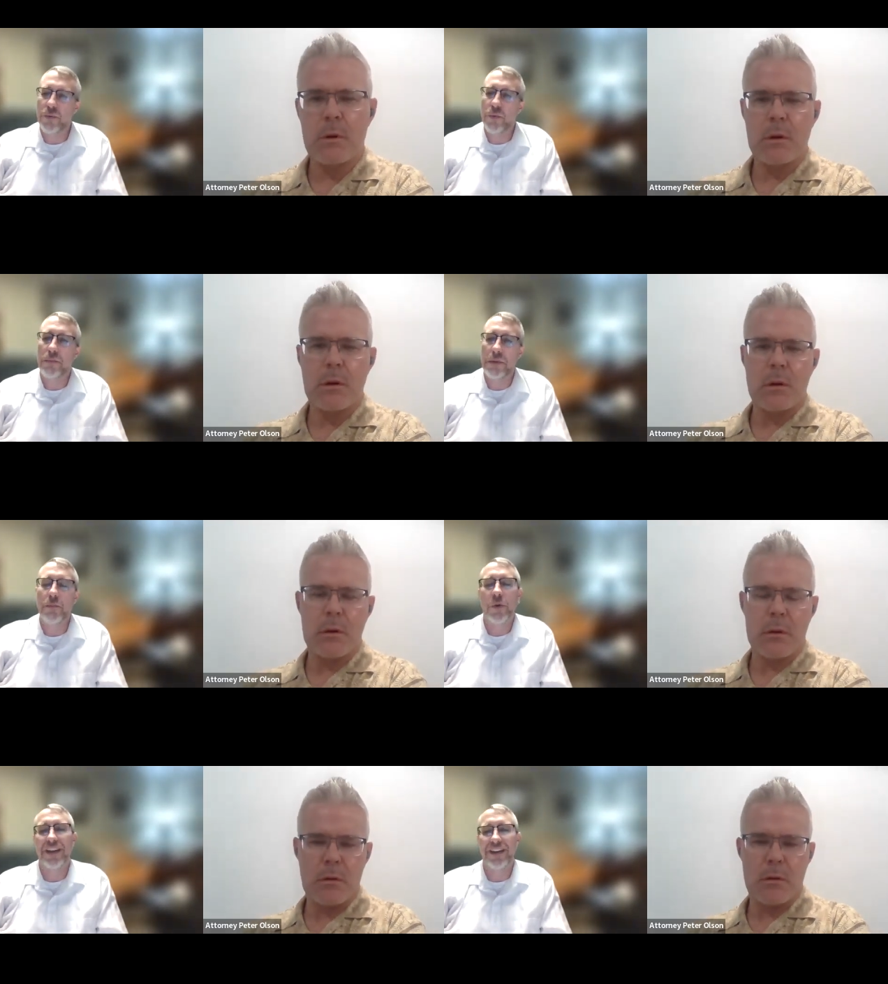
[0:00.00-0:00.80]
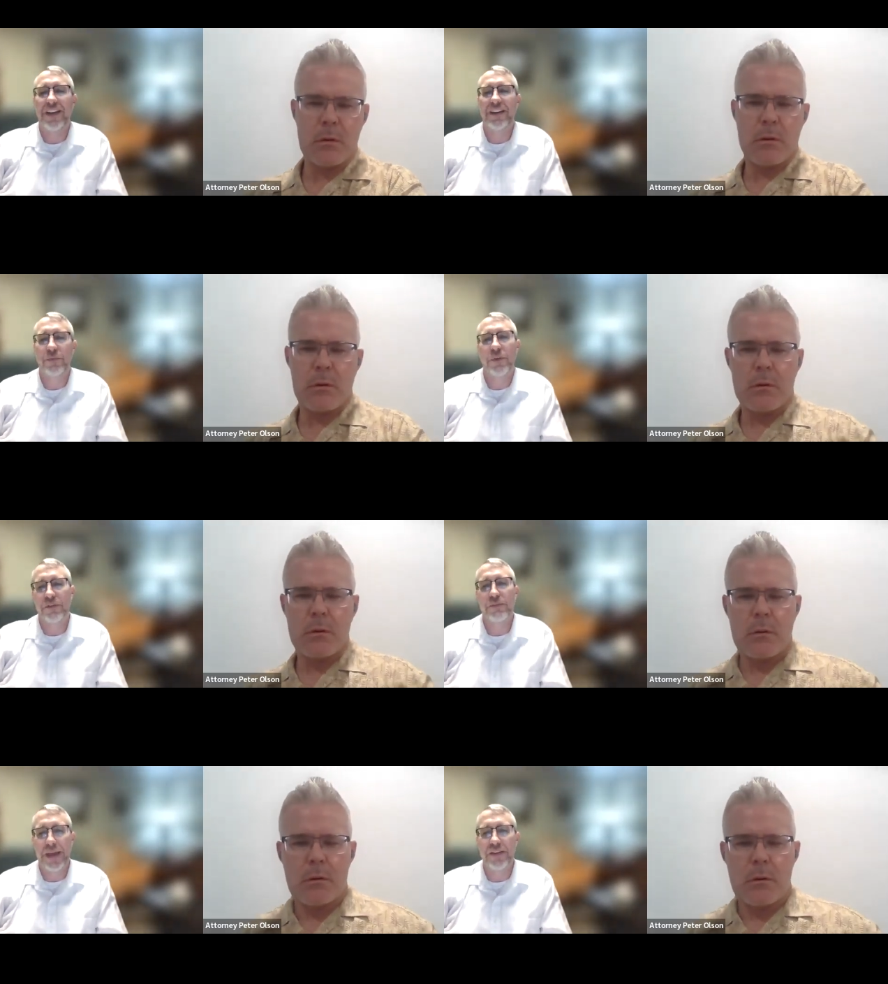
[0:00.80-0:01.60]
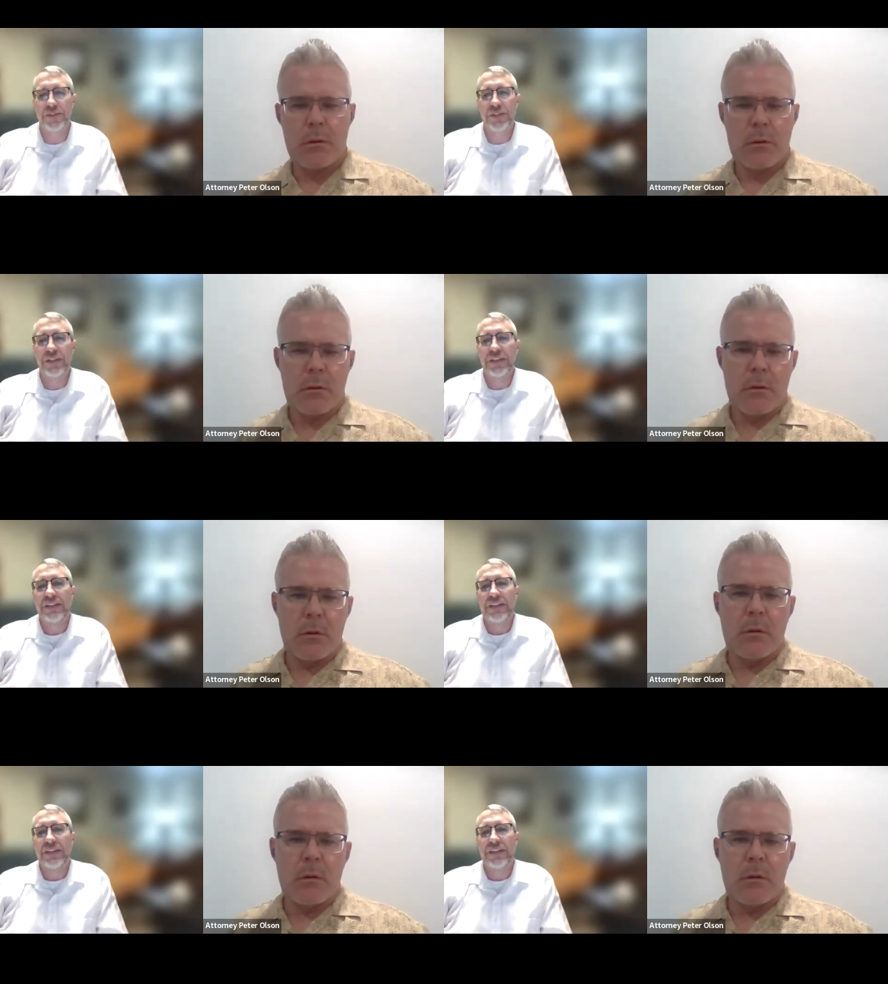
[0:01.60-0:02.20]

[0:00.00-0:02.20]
Speaker 1: You want to be more connected with your spouse